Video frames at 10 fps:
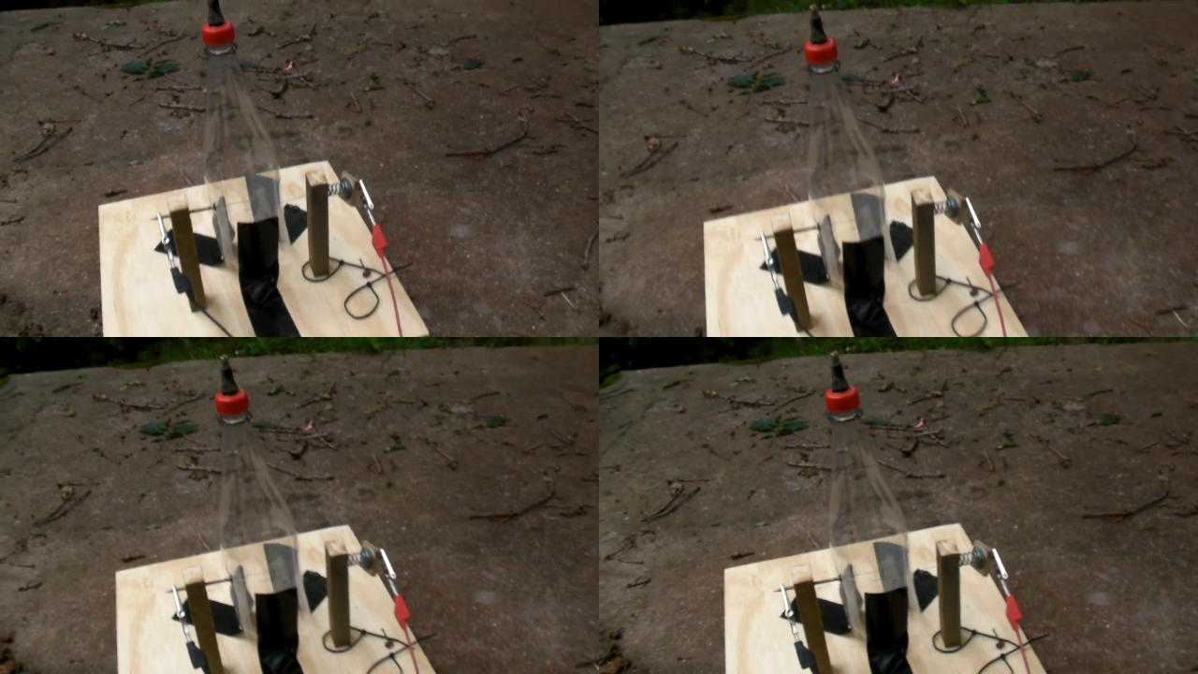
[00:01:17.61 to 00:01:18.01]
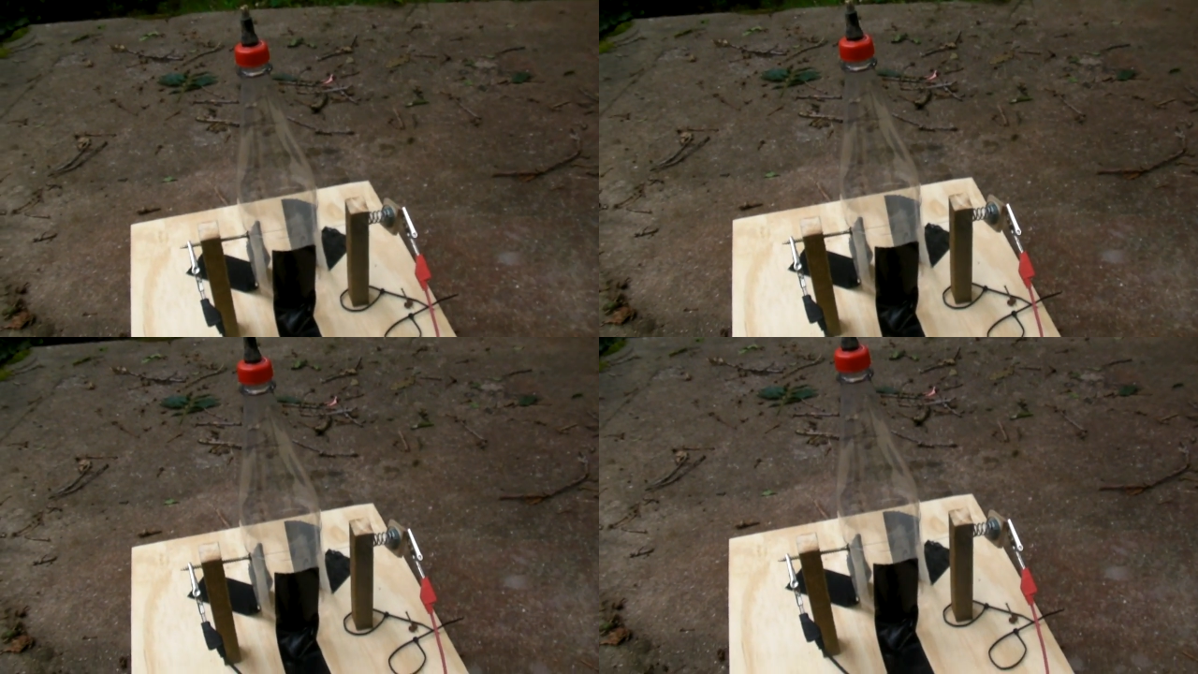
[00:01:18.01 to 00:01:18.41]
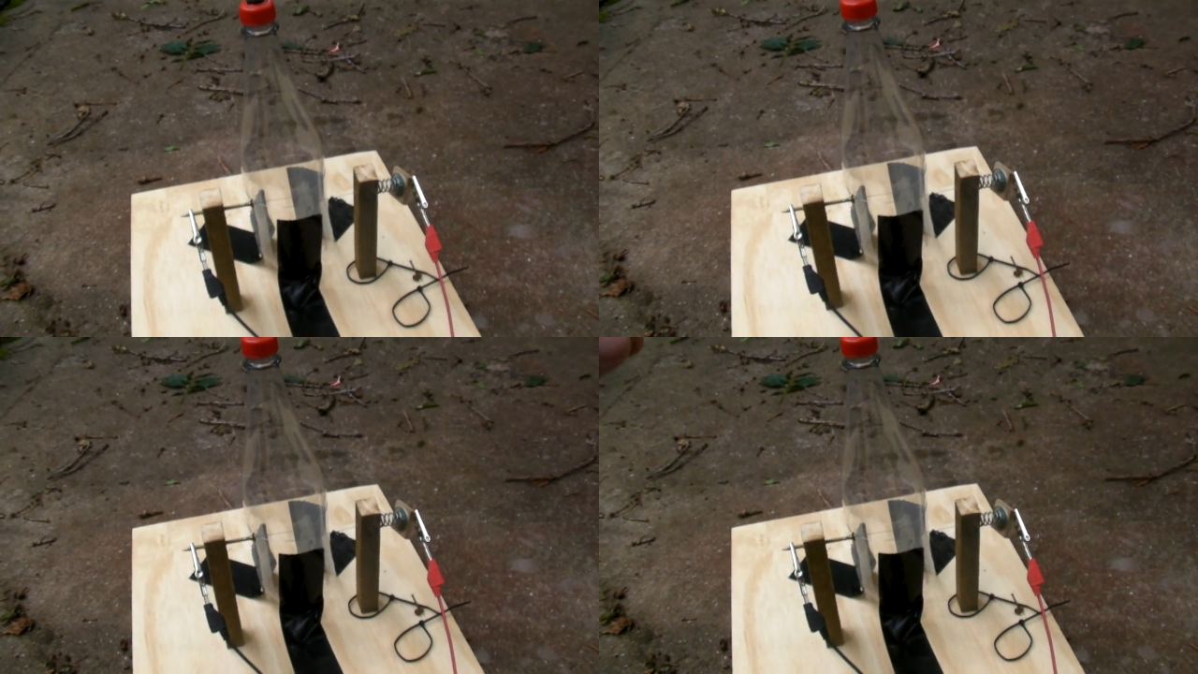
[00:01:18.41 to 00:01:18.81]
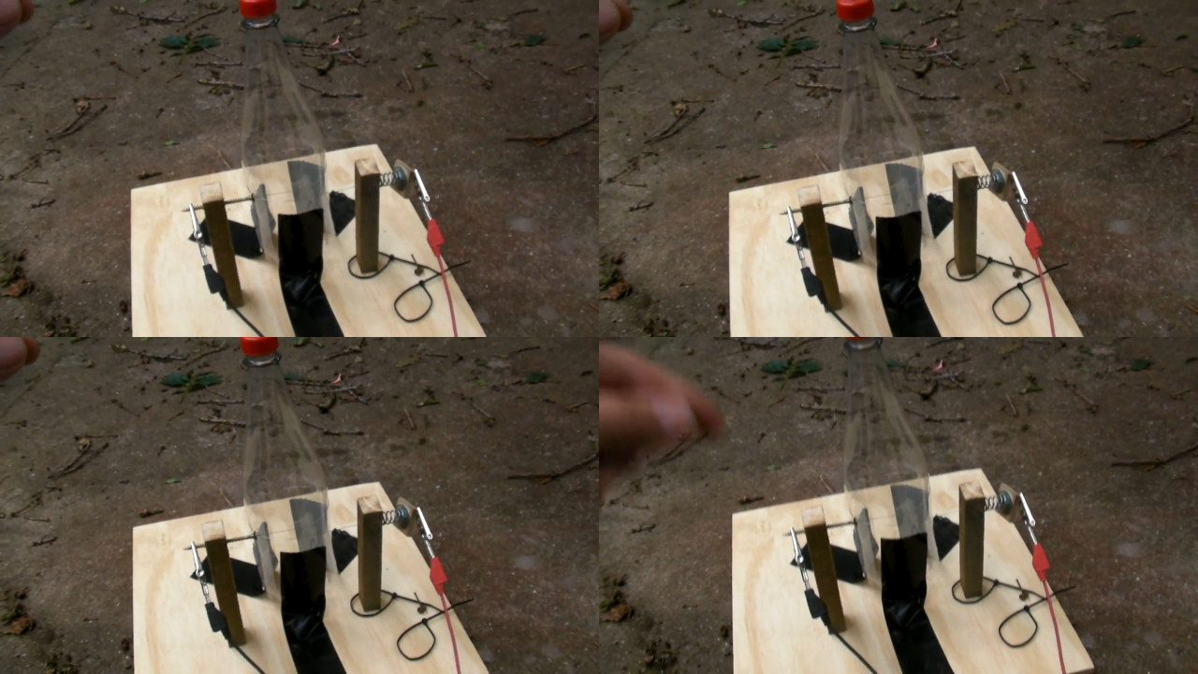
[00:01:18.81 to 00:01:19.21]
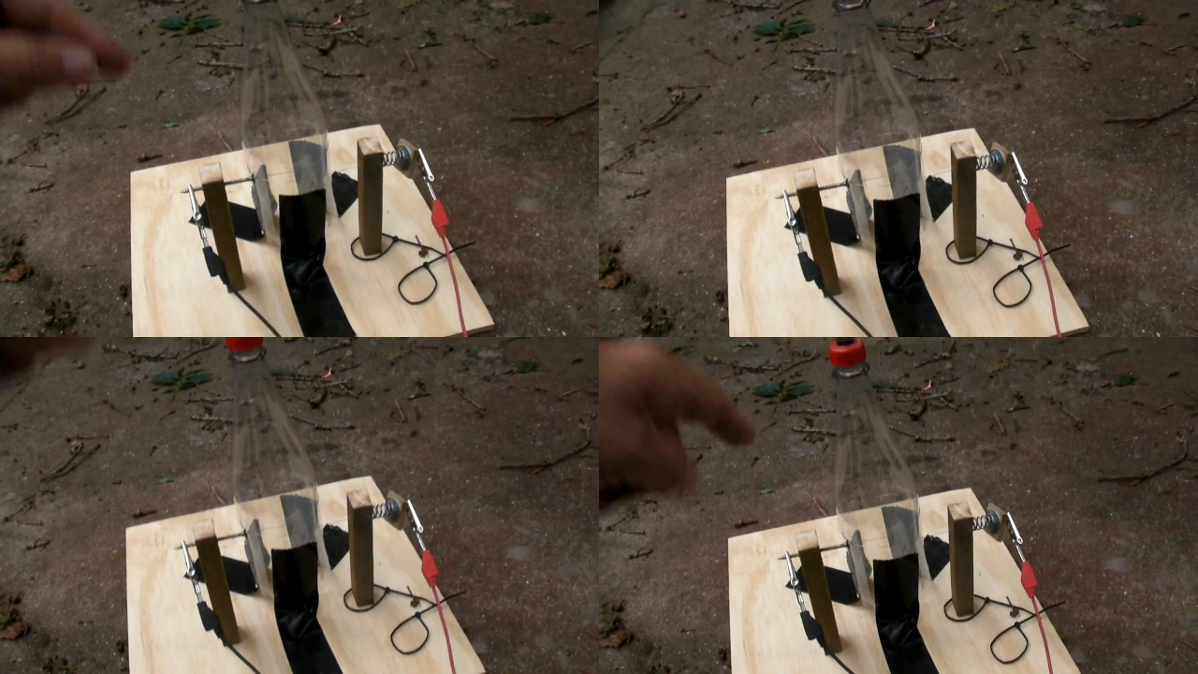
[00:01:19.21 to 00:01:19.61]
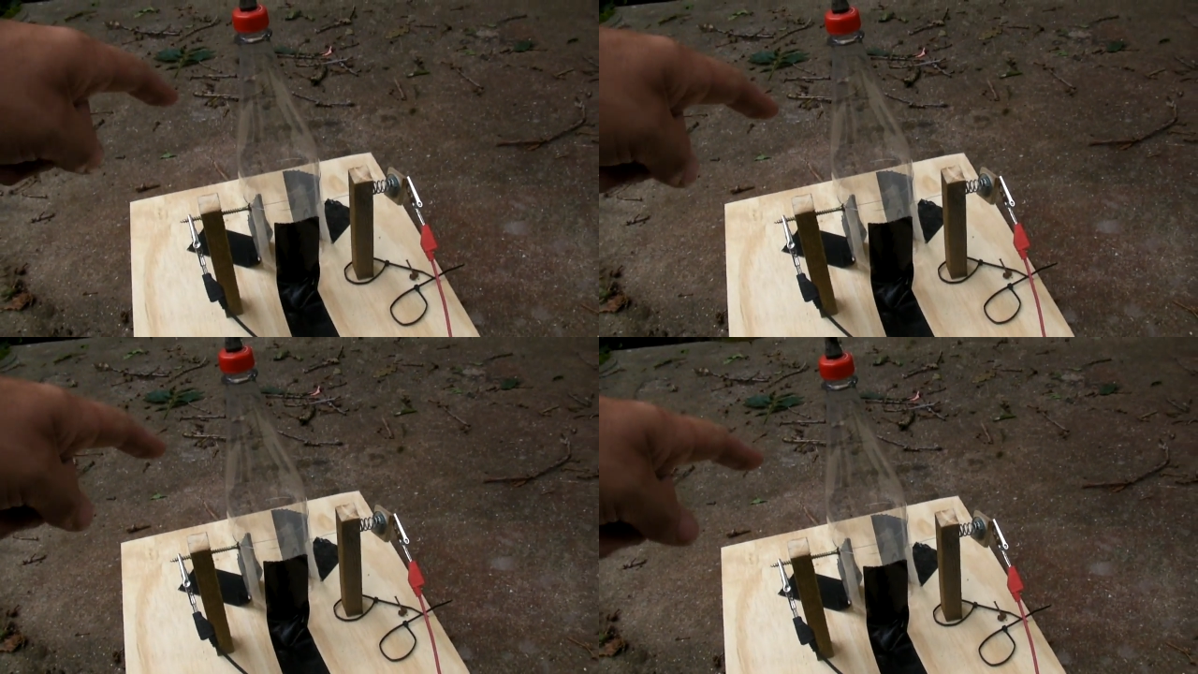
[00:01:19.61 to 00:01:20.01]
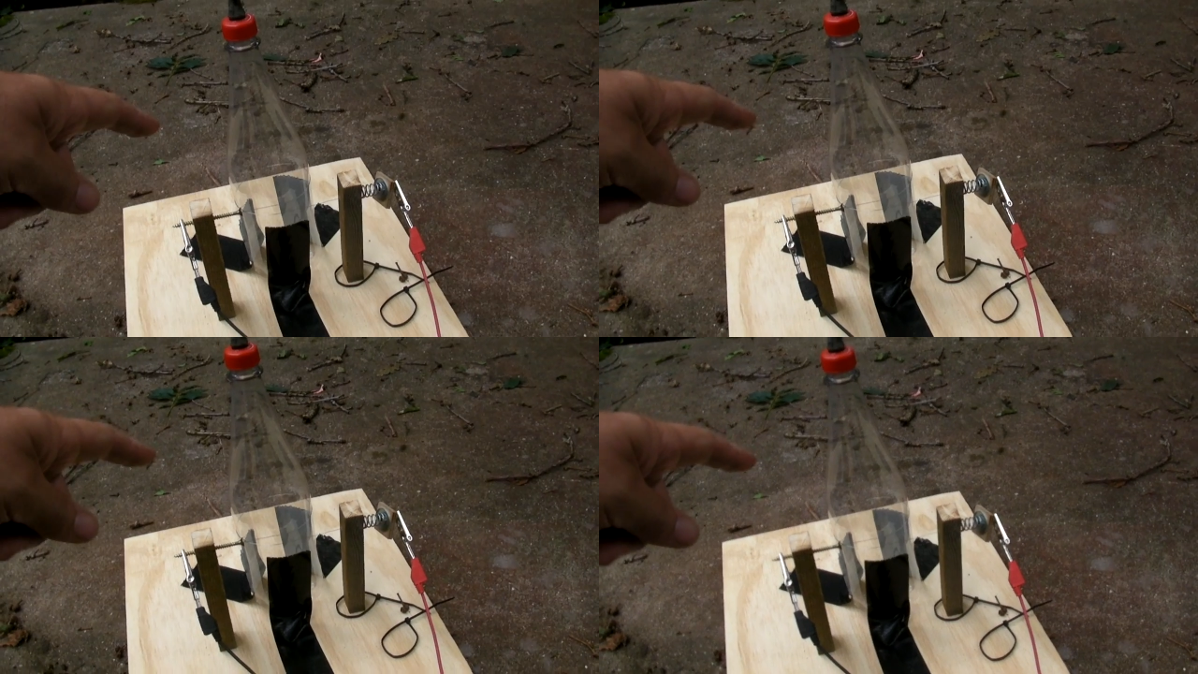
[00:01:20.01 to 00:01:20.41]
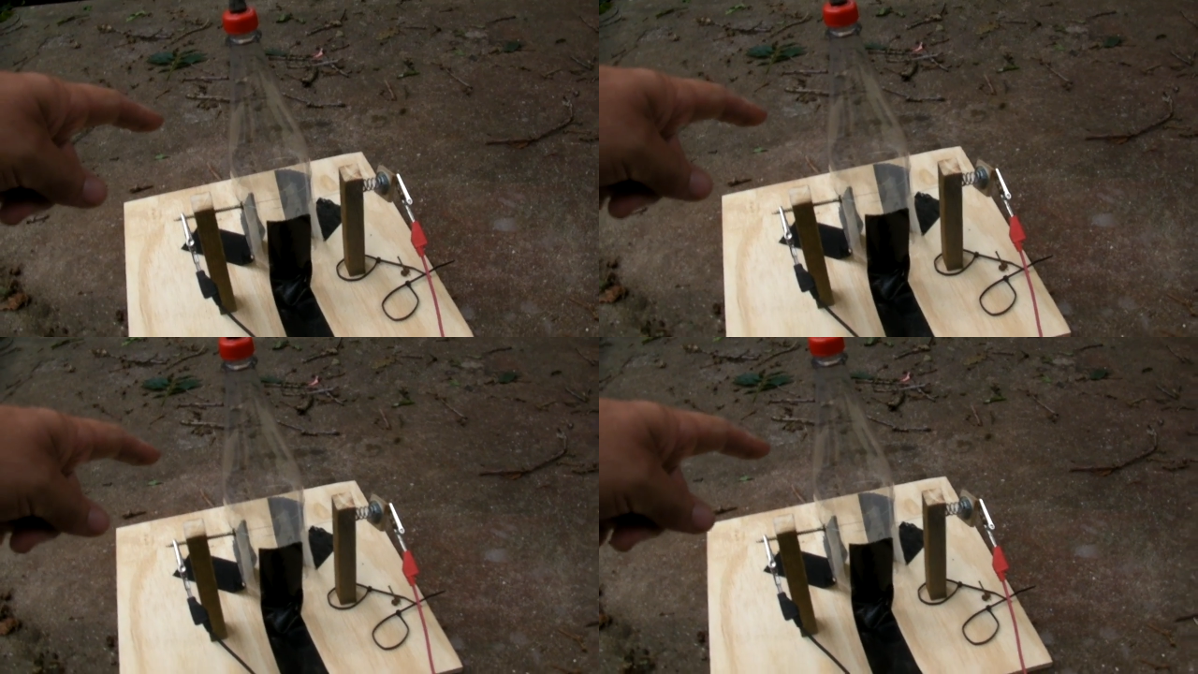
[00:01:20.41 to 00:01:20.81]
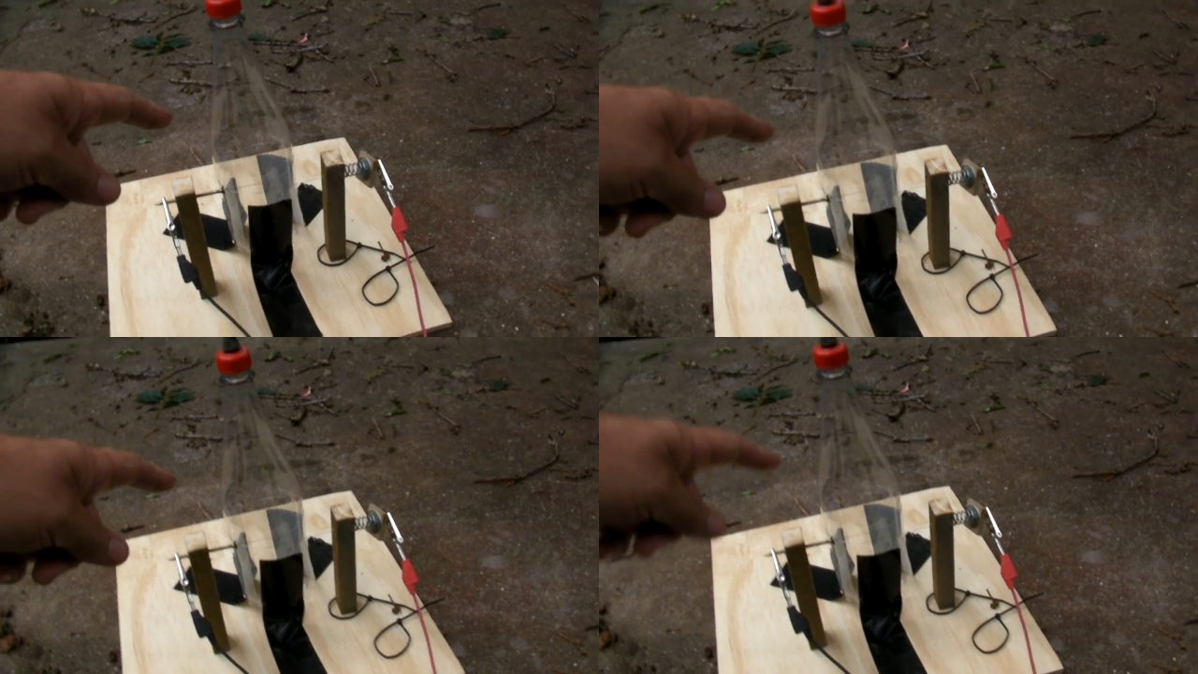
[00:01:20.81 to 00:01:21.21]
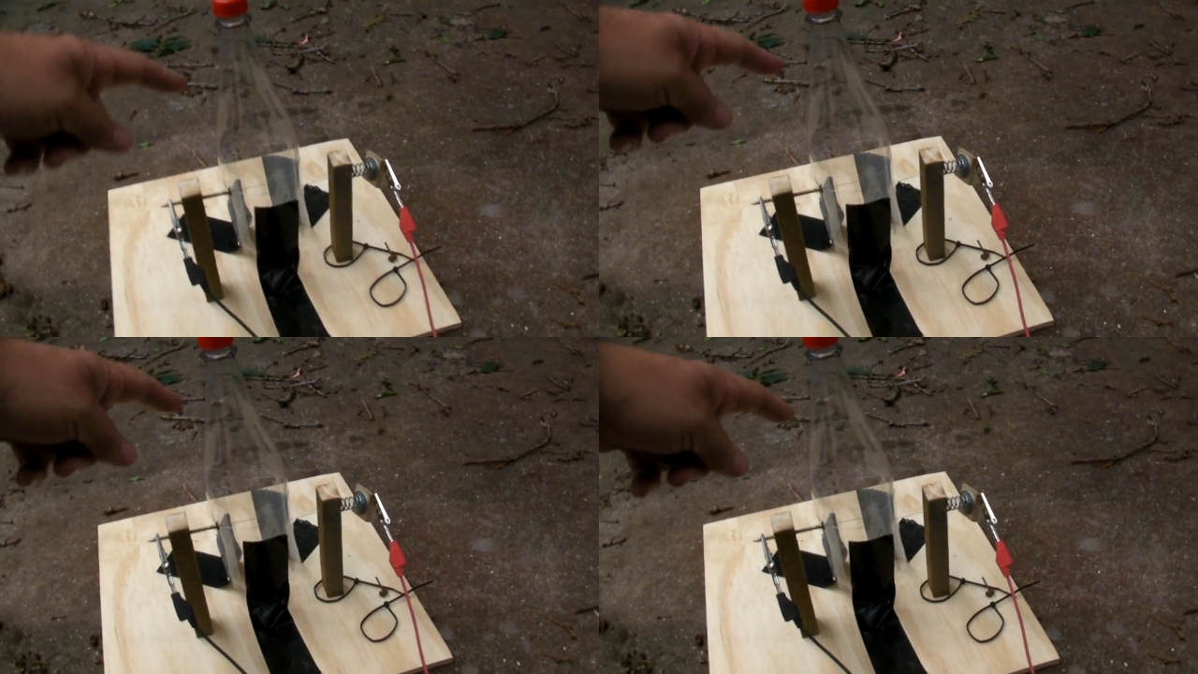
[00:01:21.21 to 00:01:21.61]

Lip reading: No face is visible, so there are no lips to read.